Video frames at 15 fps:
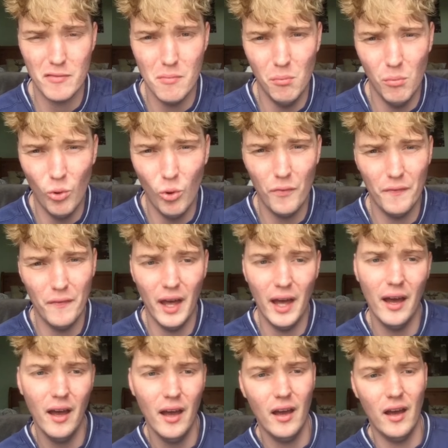more than that
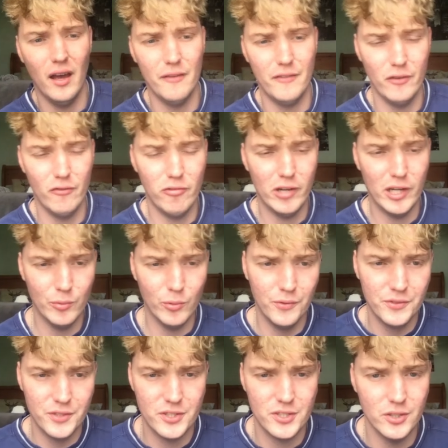if they really
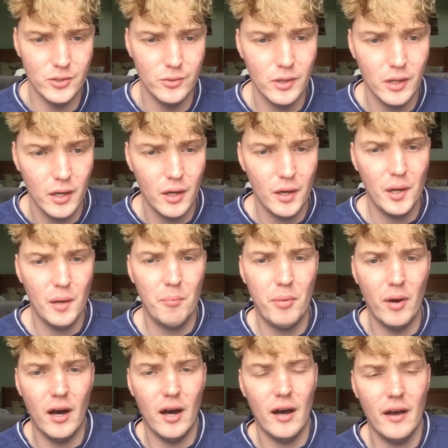wanted to.
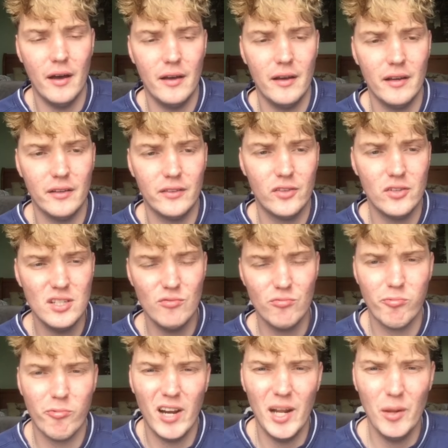But does he
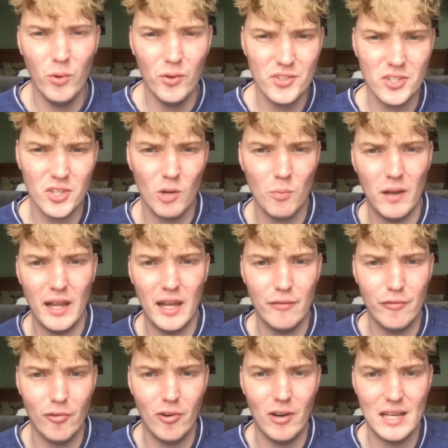really want to go play
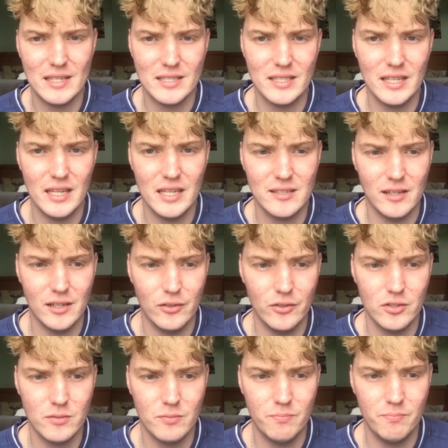for a Leicester City side who
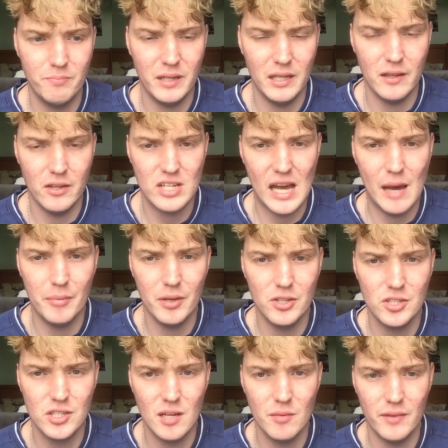just been in the
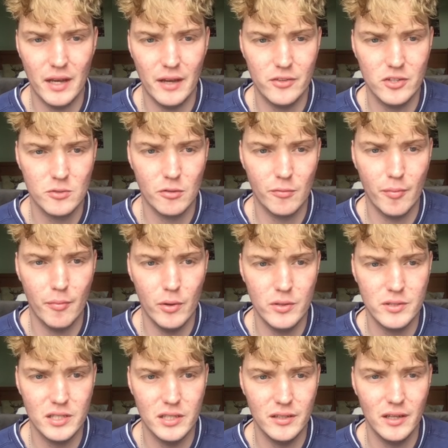Championship, that have just got
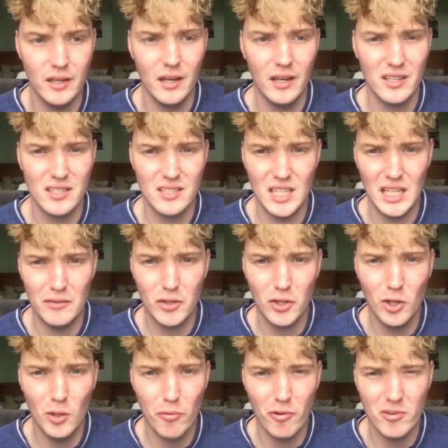promoted? Steve
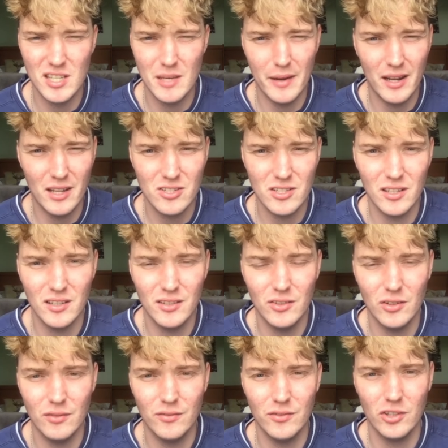Cooper as their manager,
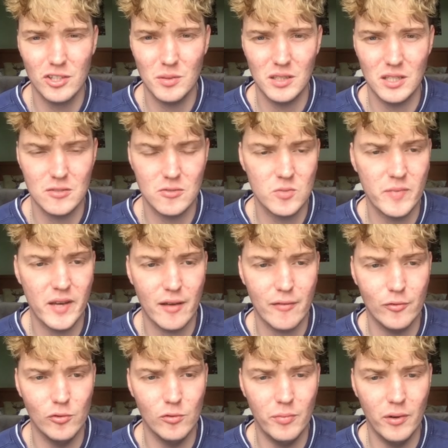not to be
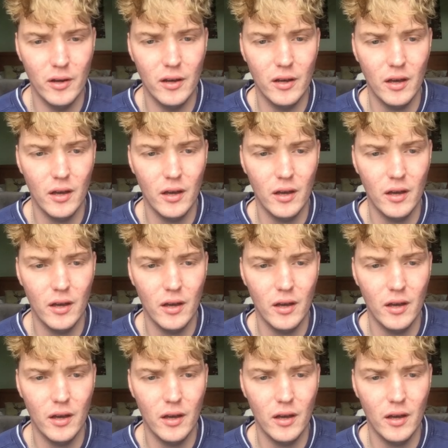disrespectful, but